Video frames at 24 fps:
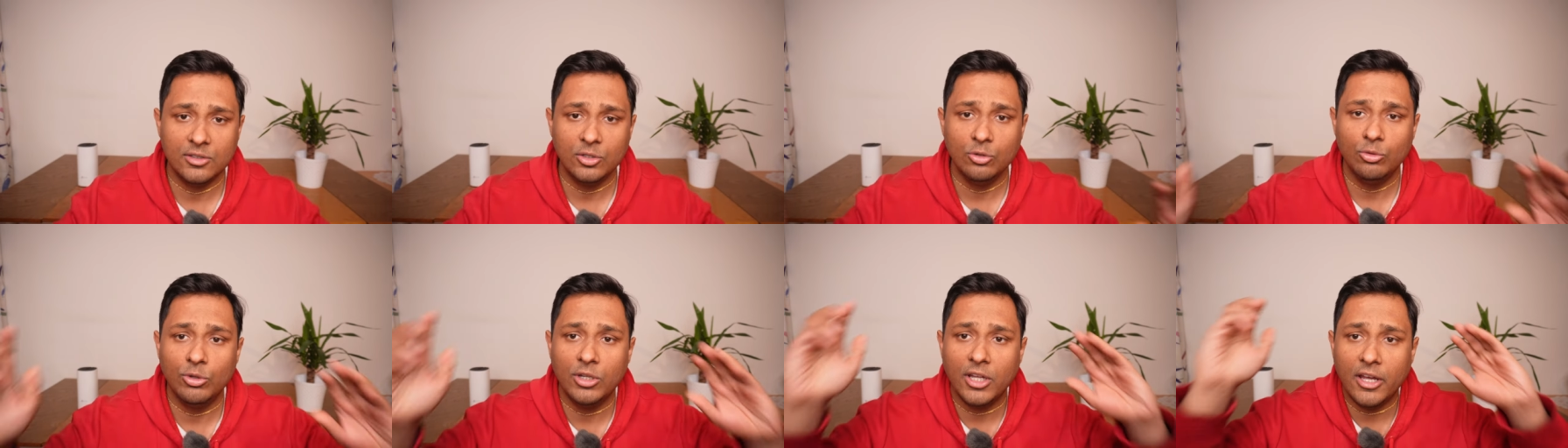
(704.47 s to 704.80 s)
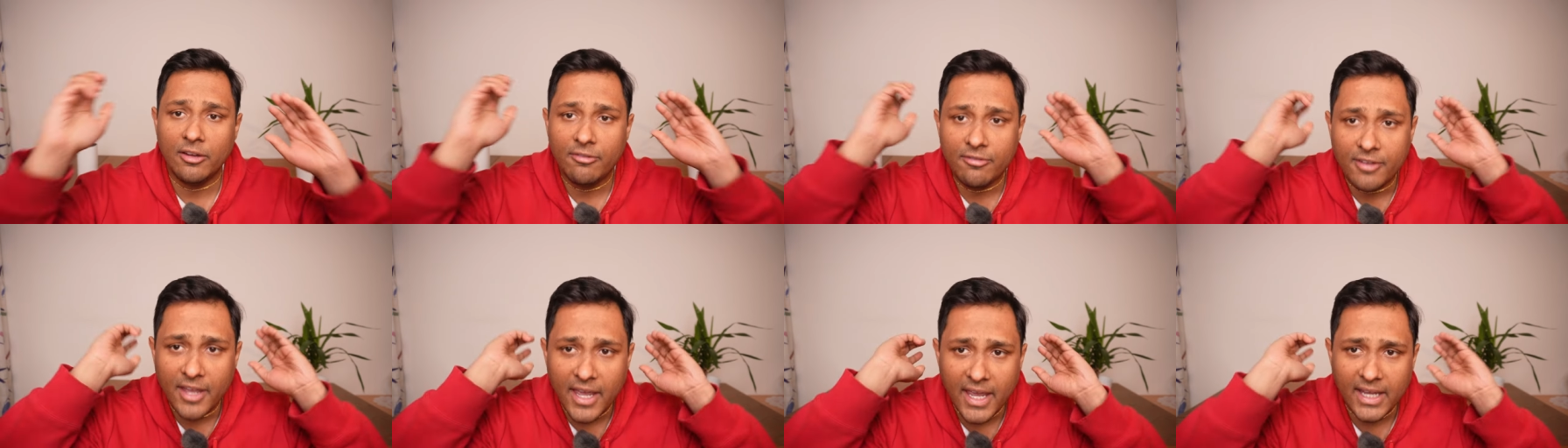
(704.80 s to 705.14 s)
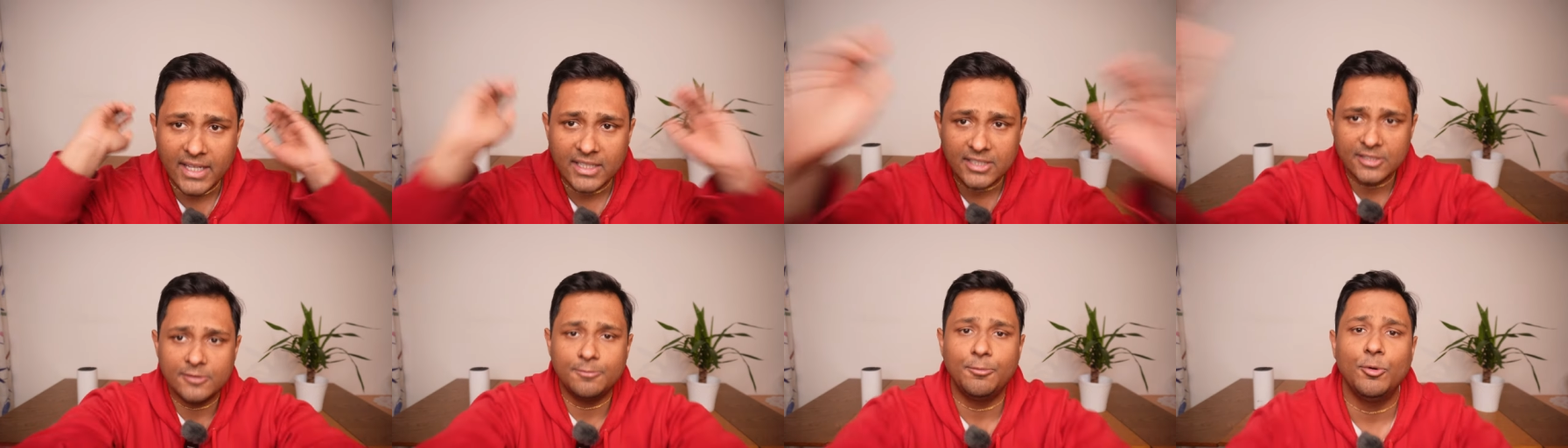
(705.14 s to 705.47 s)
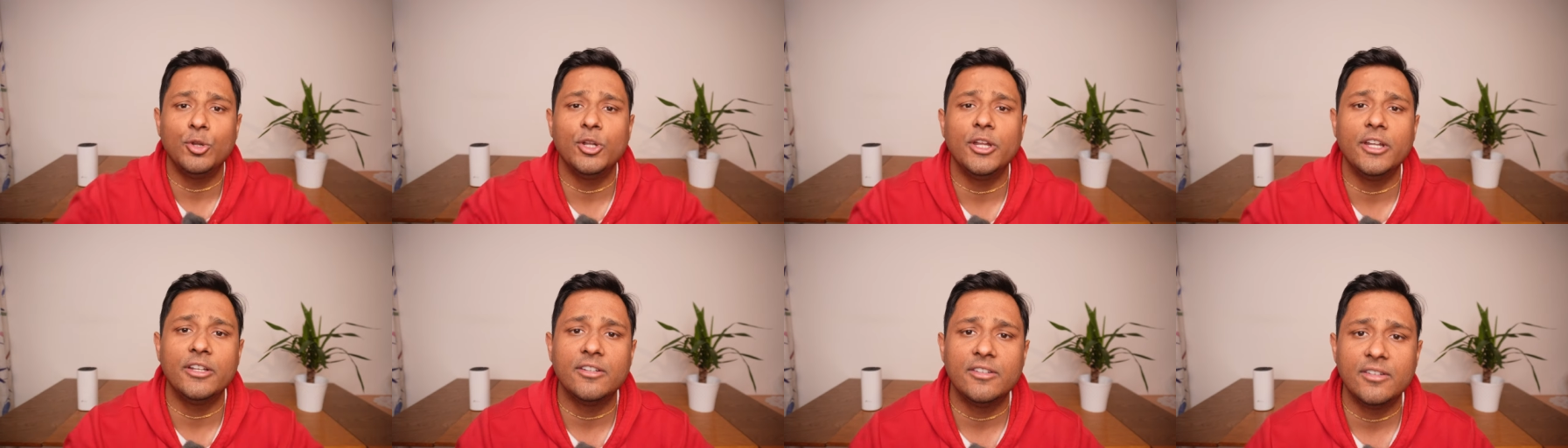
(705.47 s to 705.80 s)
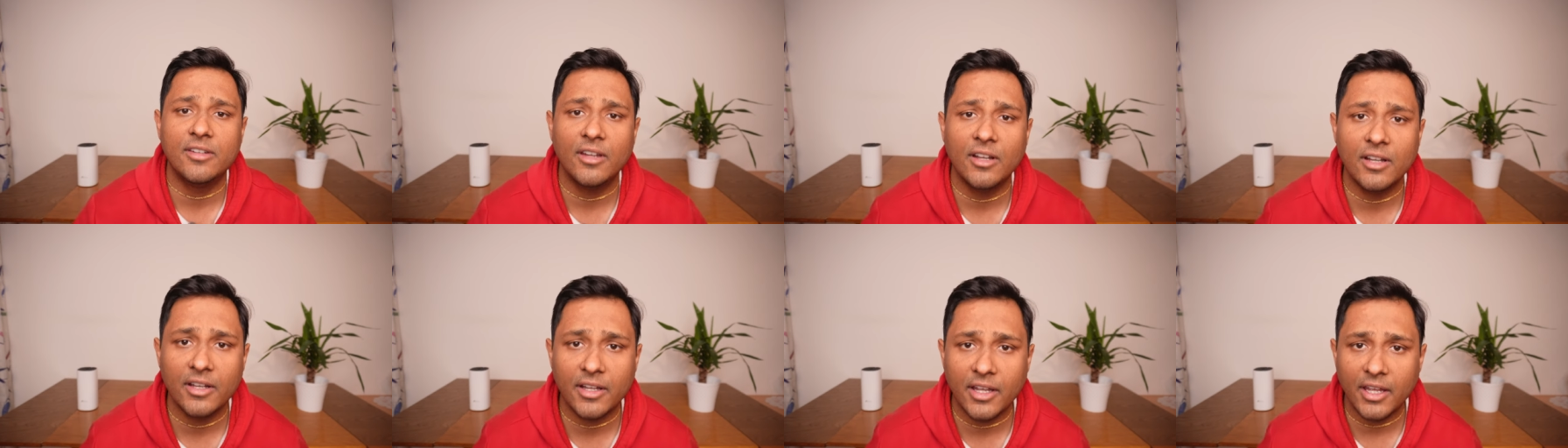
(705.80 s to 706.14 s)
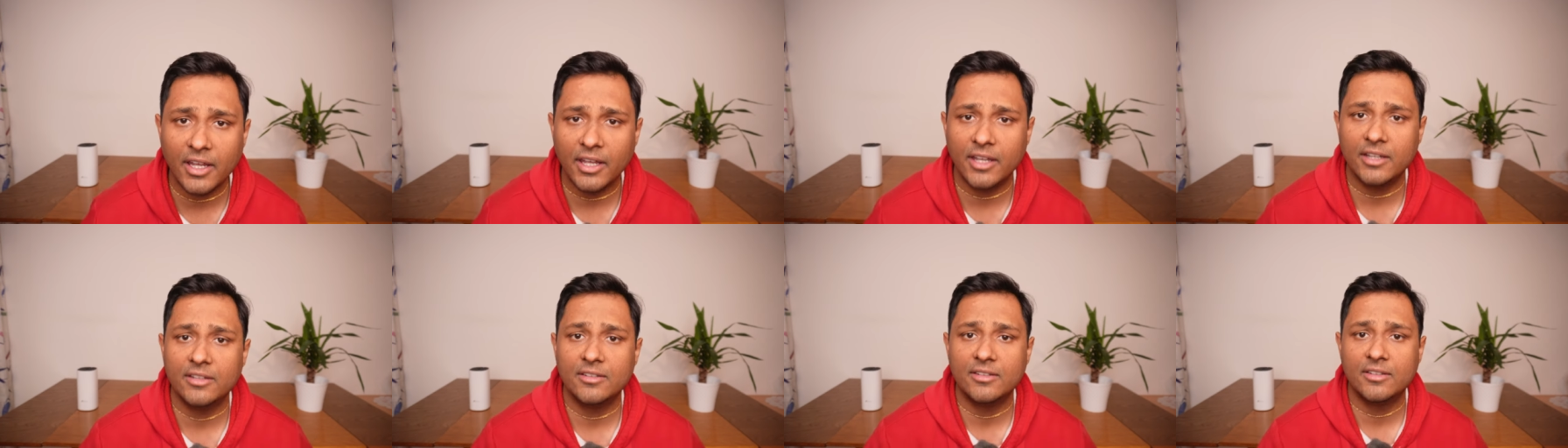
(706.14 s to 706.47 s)
You will have exponential
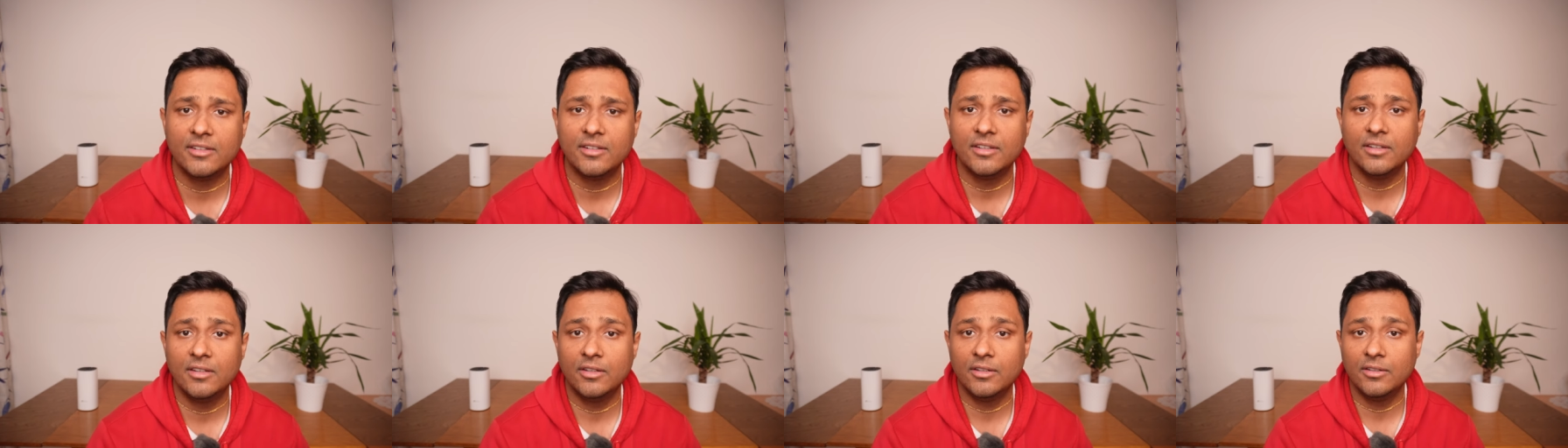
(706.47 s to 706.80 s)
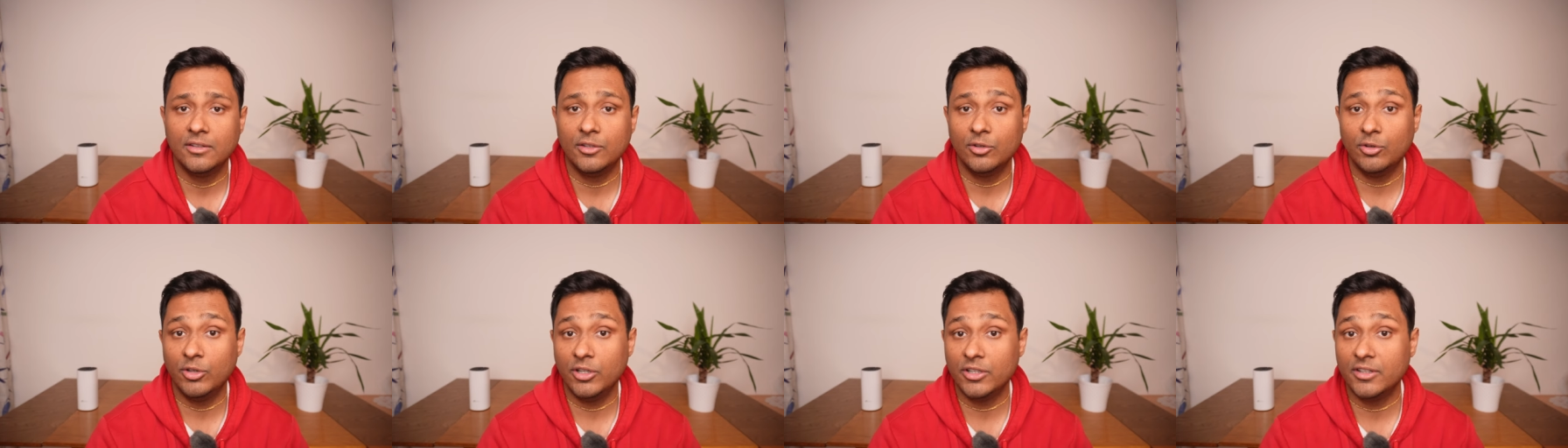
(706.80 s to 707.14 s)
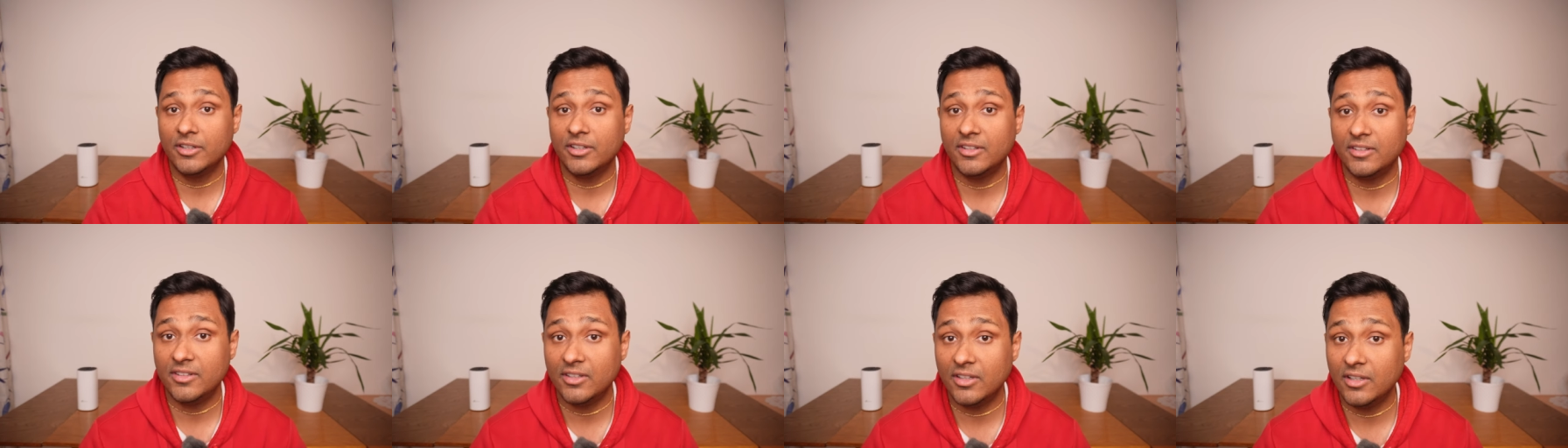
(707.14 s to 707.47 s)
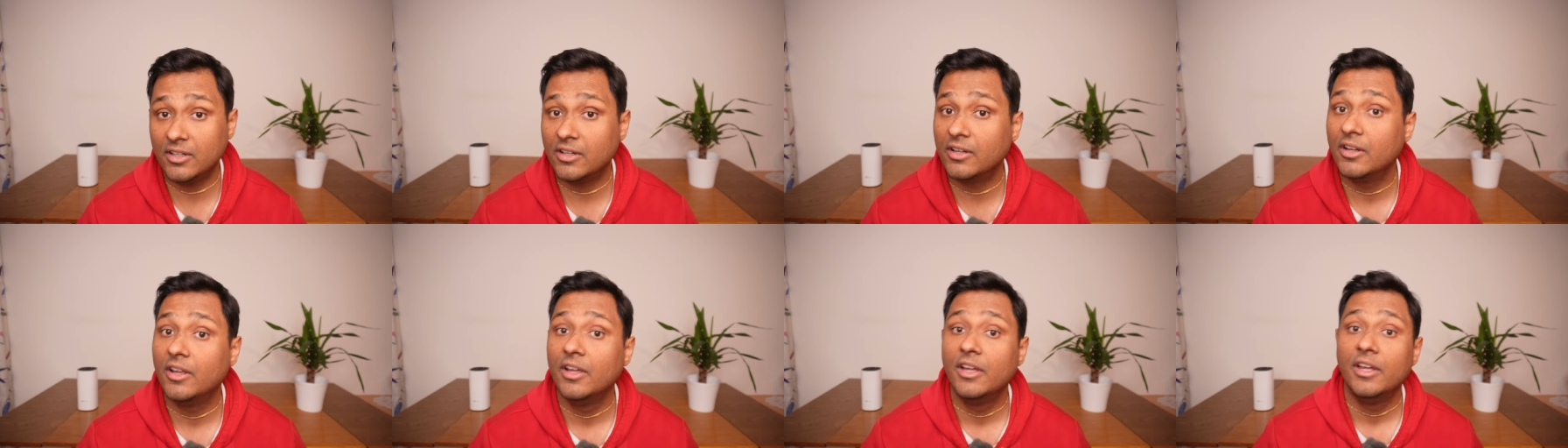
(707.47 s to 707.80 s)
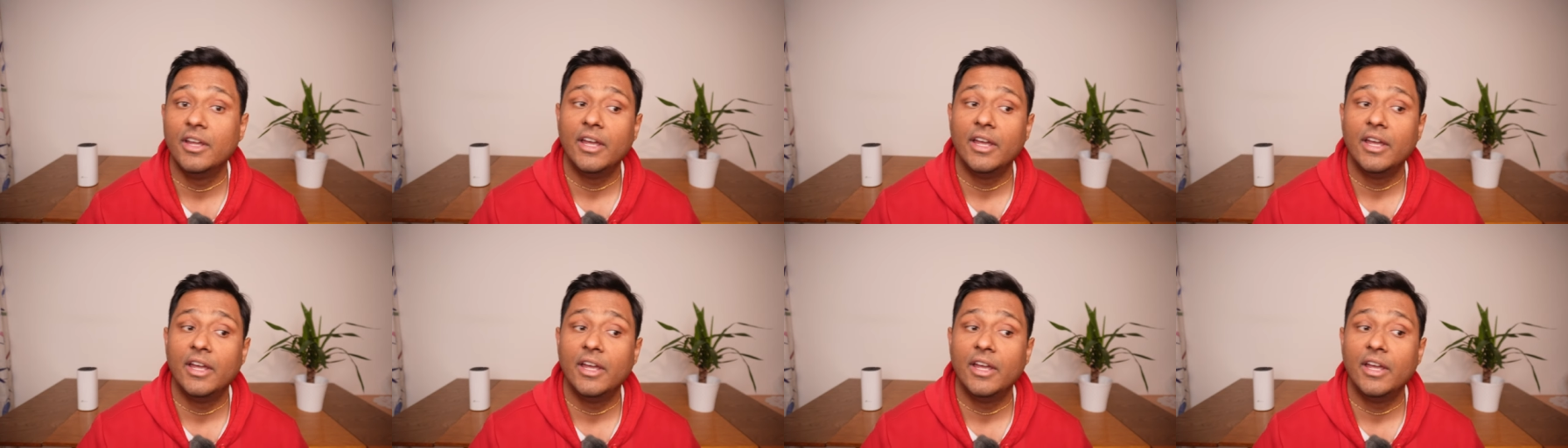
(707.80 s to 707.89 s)
gains during this year,